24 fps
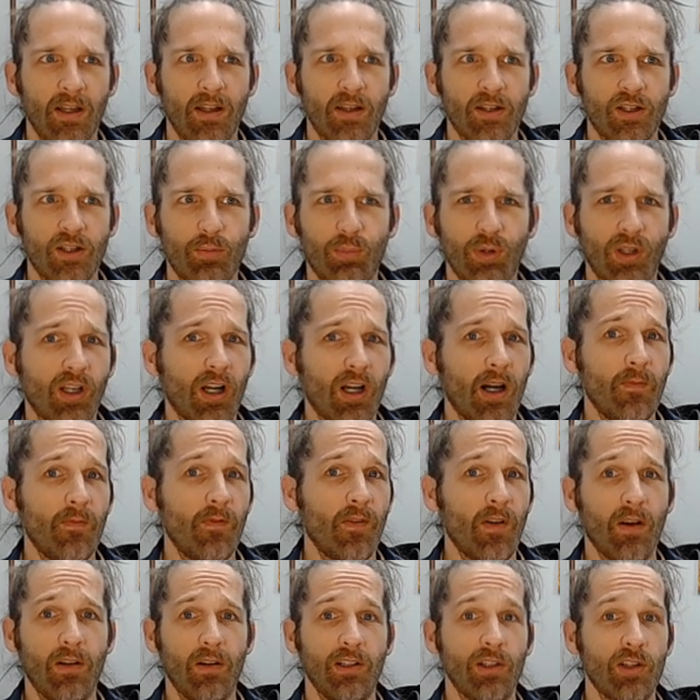to become
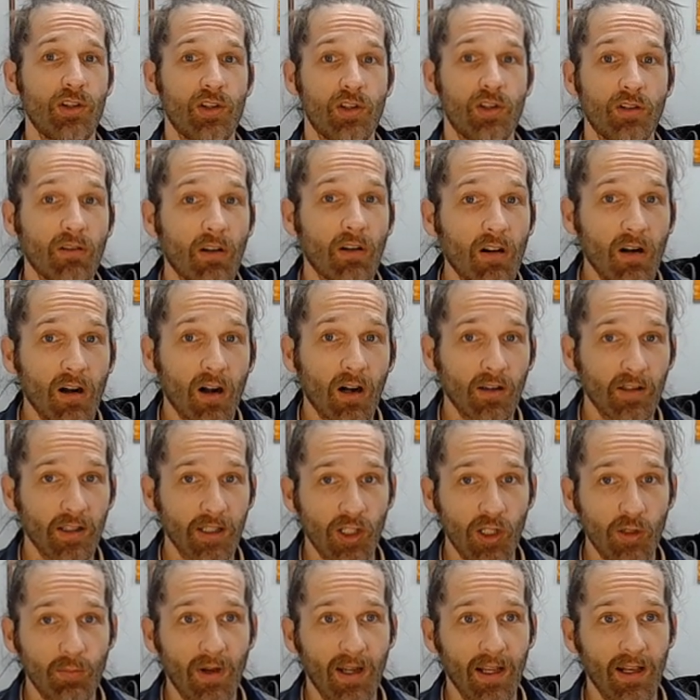very strong. Like
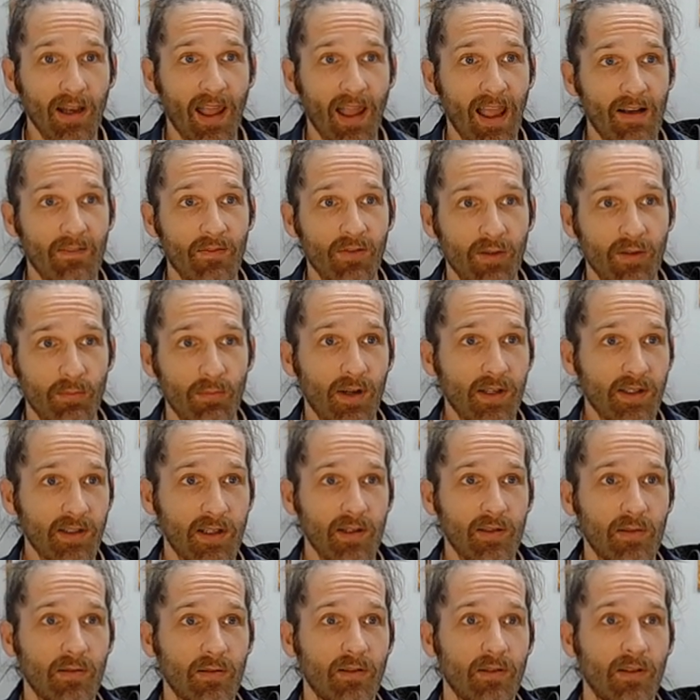you might have the
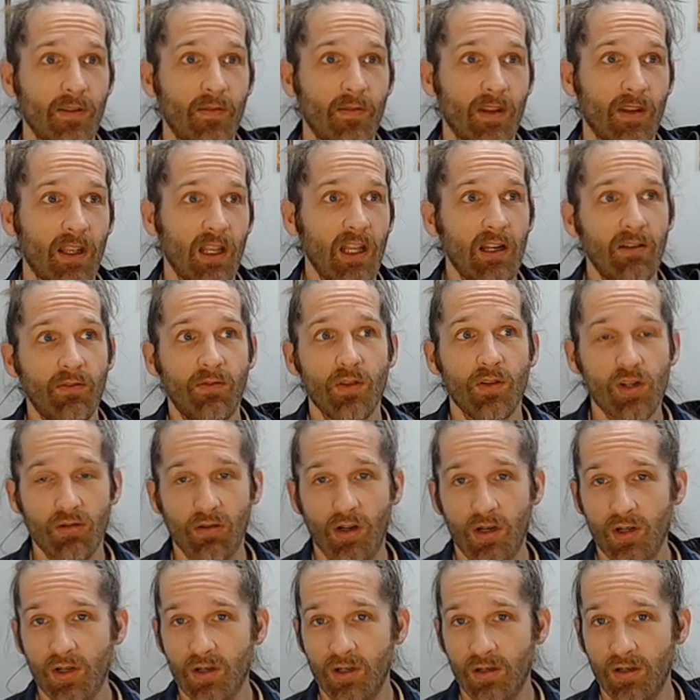muscular
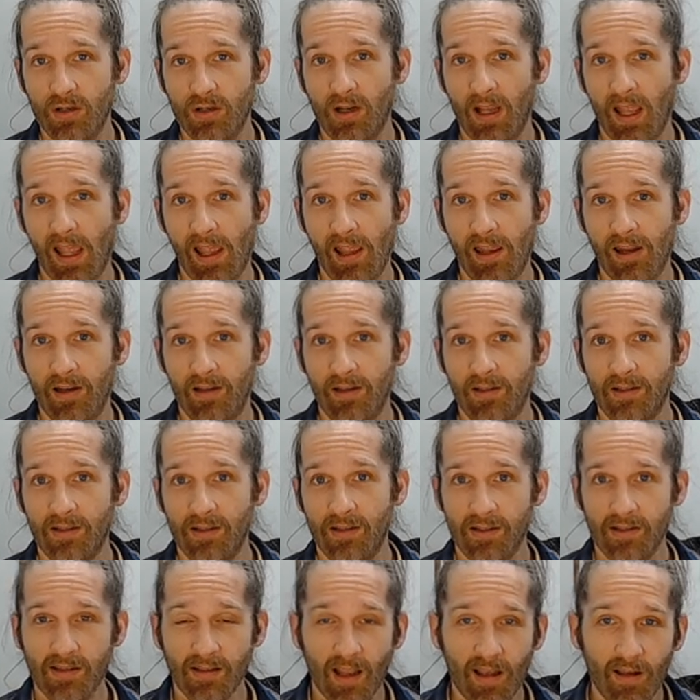infrastructure and
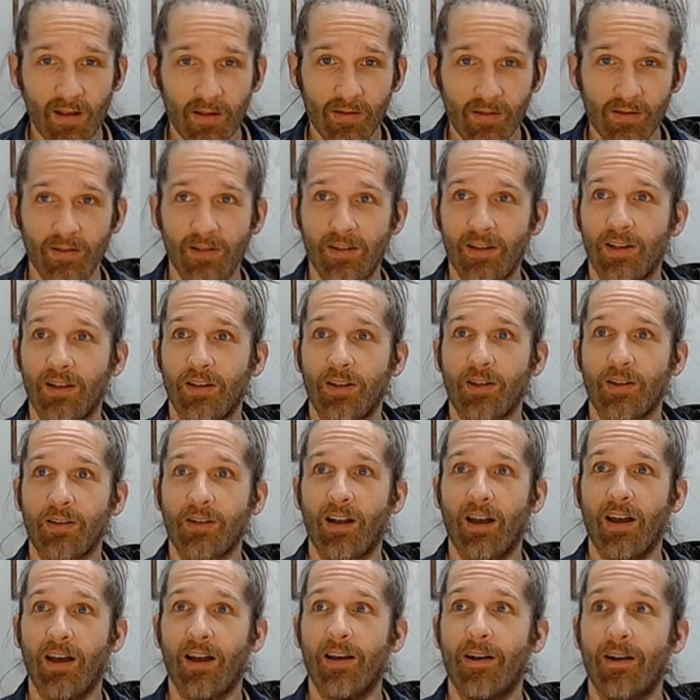cell
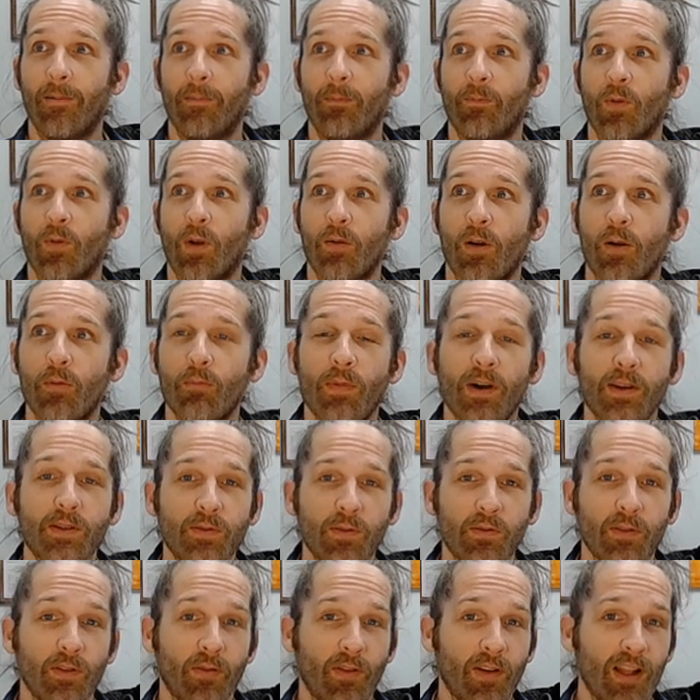or
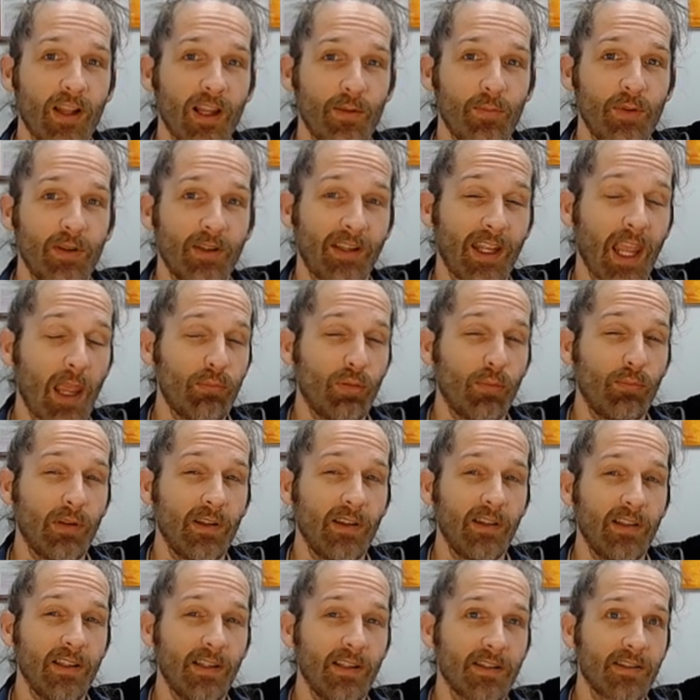muscle development
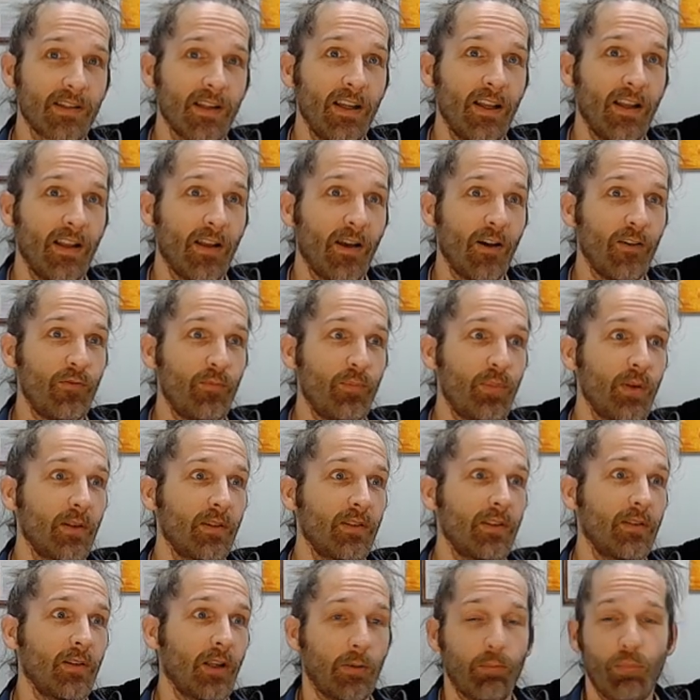capabilities of
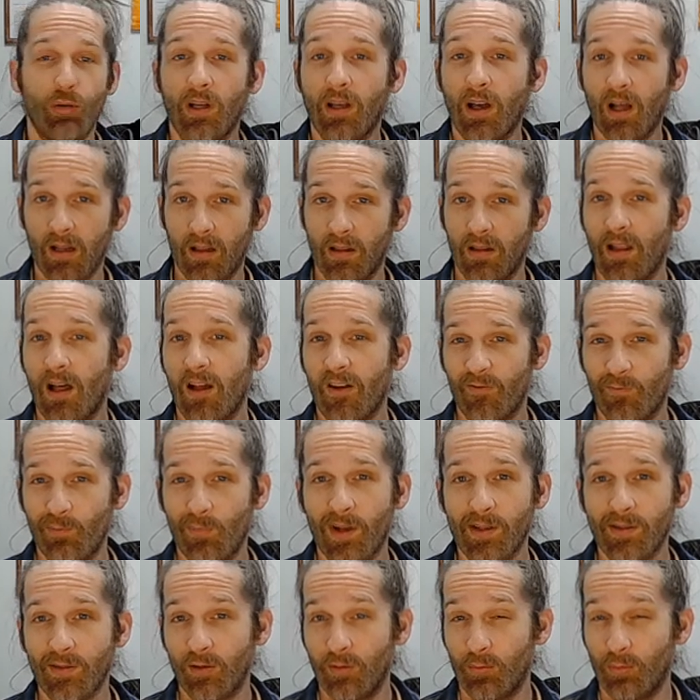building, like putting on a lot of
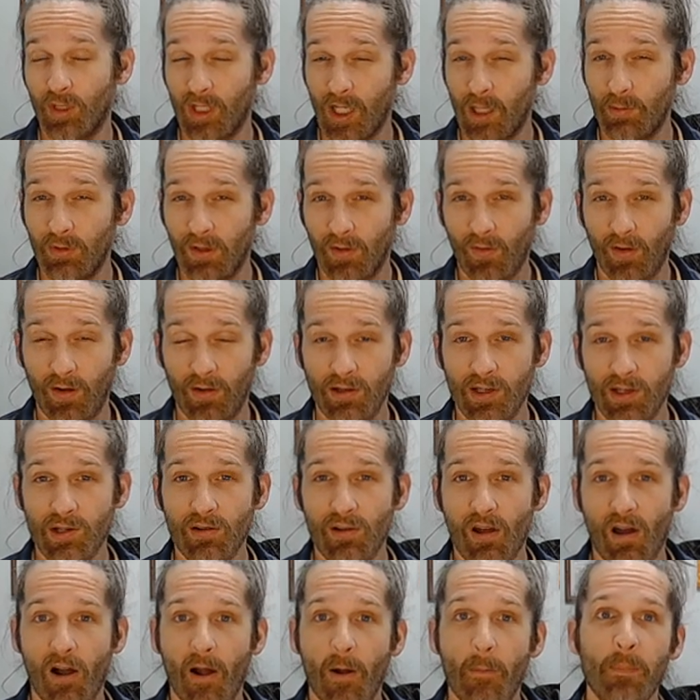muscle and becoming very
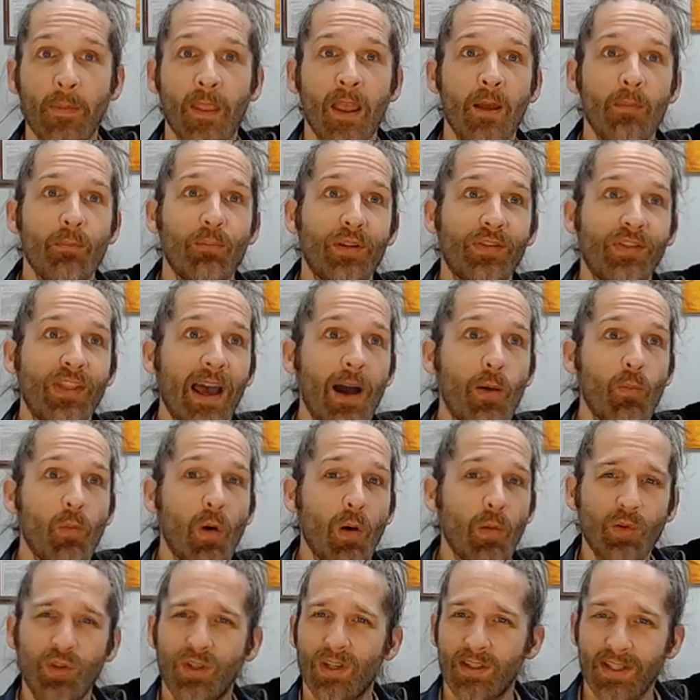strong. But that
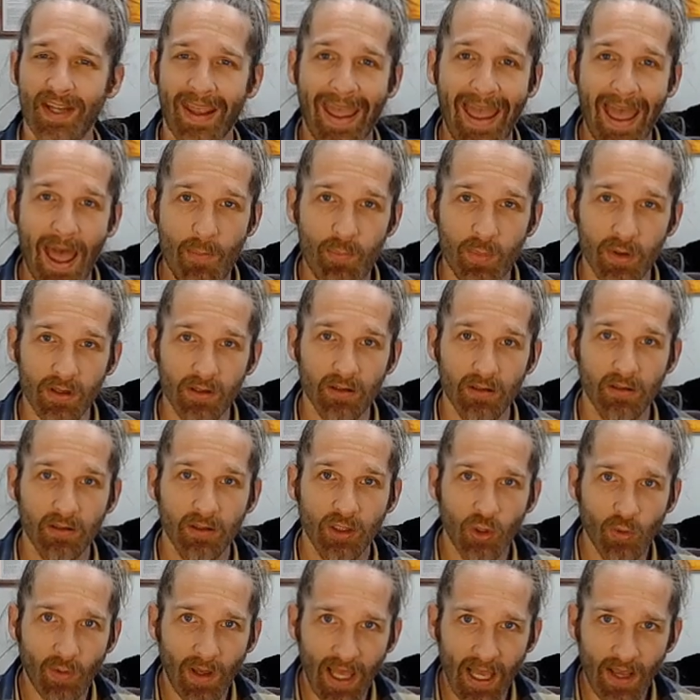won't just happen.
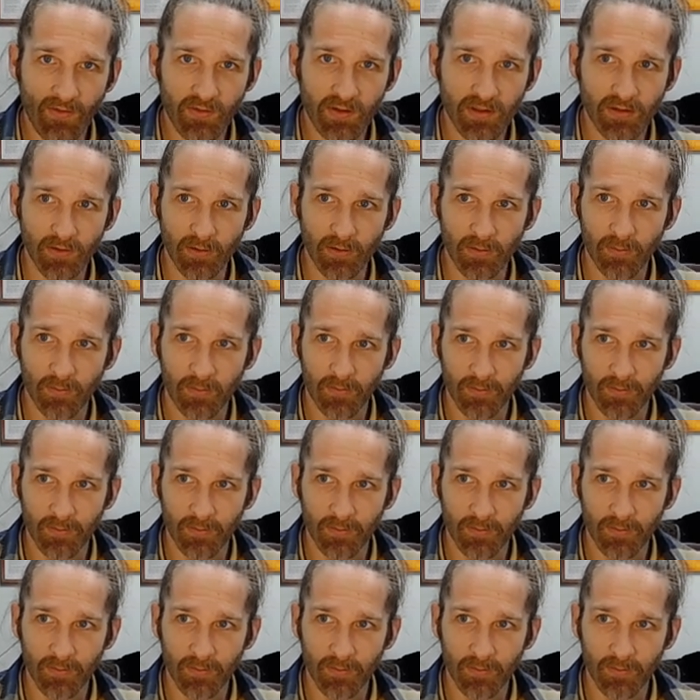You have to